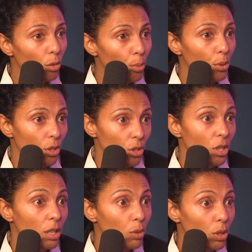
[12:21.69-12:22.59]

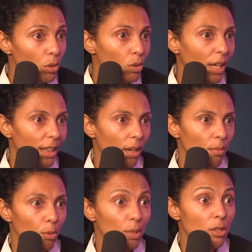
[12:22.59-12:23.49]
potentially we could look at
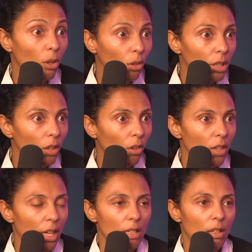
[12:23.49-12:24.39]
them a bit earlier
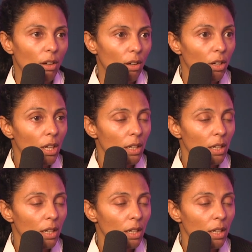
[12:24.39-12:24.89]
than,